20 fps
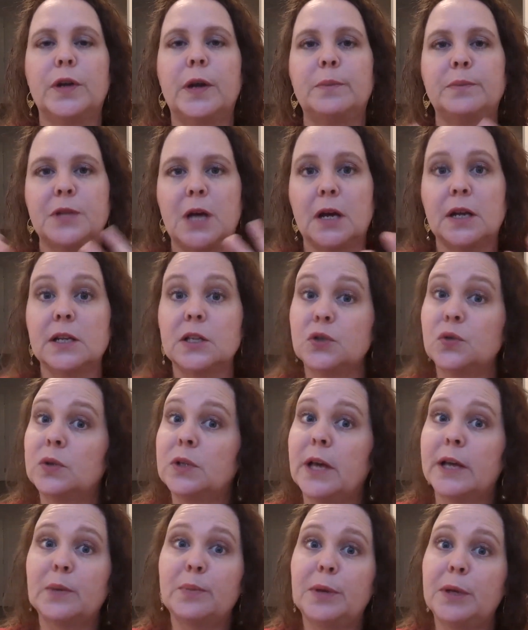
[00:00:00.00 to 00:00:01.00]
I'm talking to a
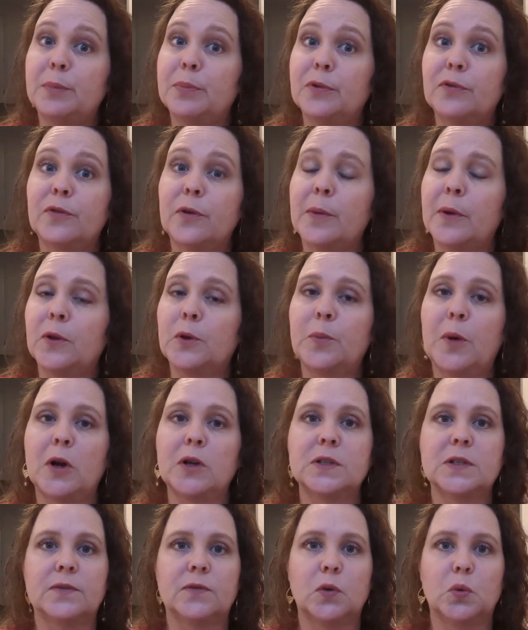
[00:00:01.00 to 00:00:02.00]
lot of people from other
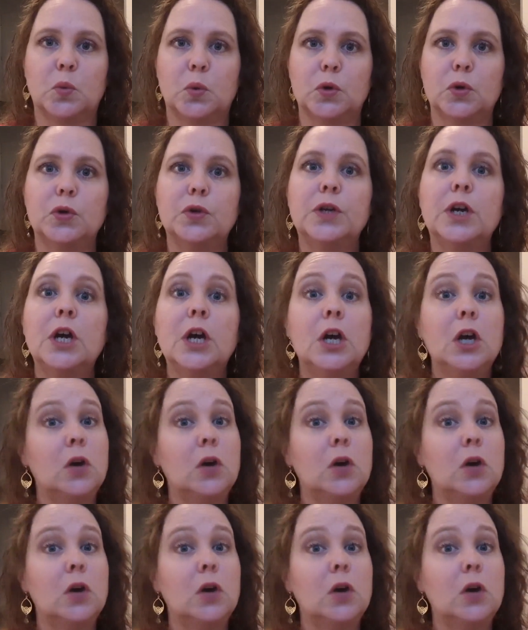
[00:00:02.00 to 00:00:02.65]
parts of the world